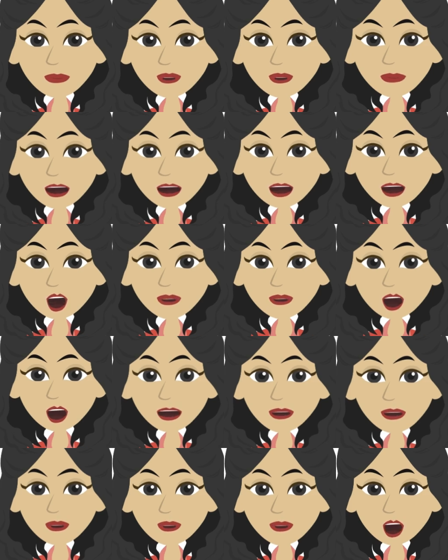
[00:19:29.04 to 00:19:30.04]
You can
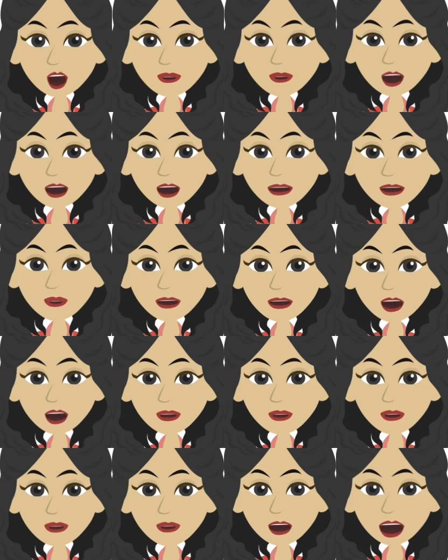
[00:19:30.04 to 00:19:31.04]
recycle paper,
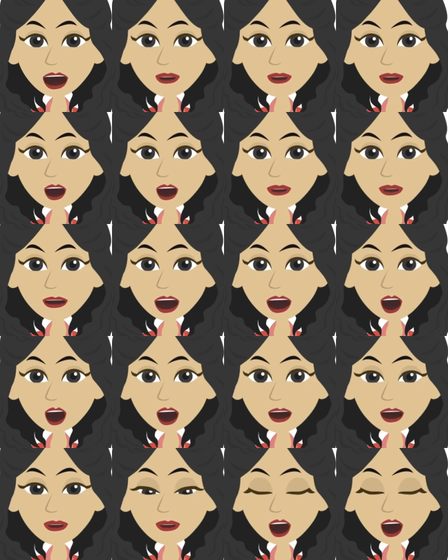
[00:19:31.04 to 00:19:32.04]
cardboard boxes,
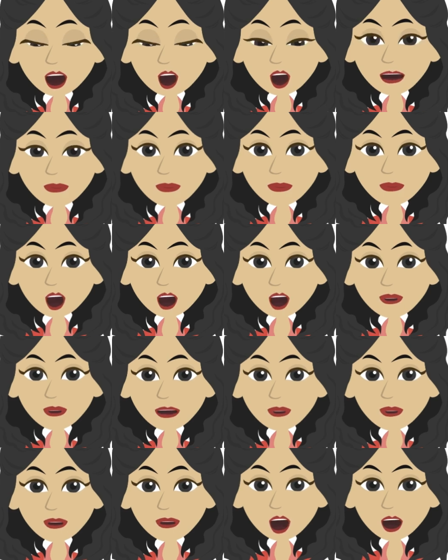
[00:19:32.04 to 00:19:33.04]
aluminum cans,
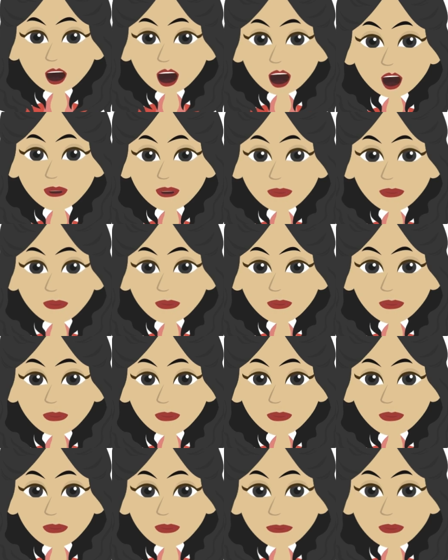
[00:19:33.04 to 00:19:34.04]
plastic bottles.
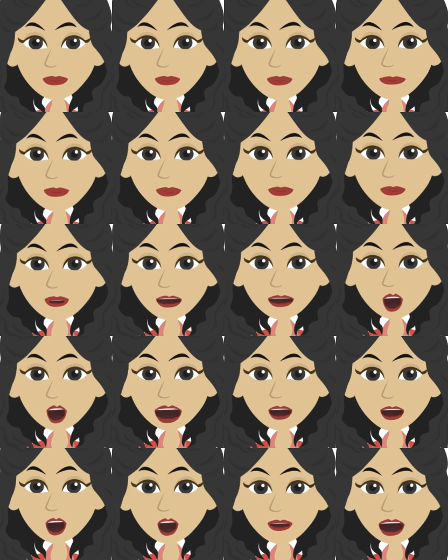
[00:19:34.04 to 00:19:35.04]
You can
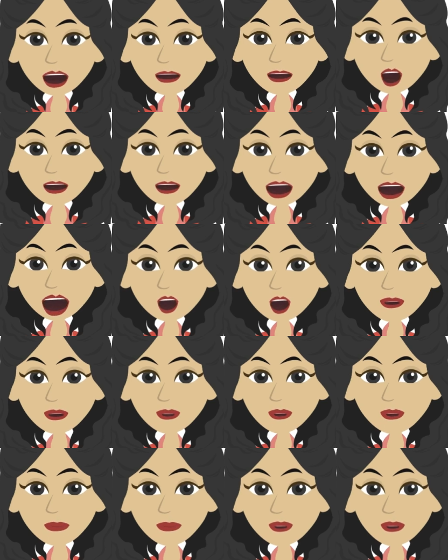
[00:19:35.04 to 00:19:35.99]
even recycle grease.